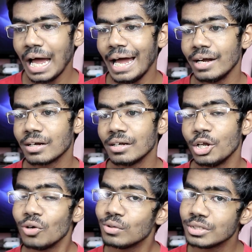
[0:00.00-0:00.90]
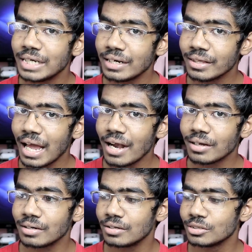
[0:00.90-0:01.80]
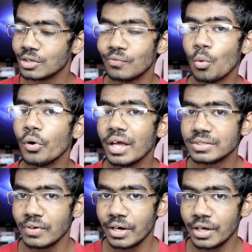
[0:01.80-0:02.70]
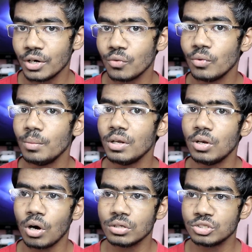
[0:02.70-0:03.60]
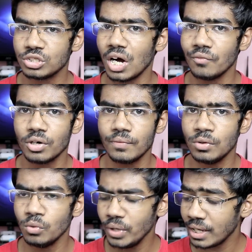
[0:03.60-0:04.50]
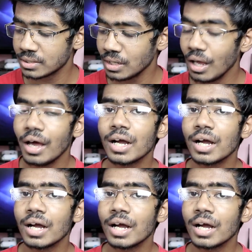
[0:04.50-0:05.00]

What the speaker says: and Lenovo said that the 4 gigs variant will be launched after a few weeks.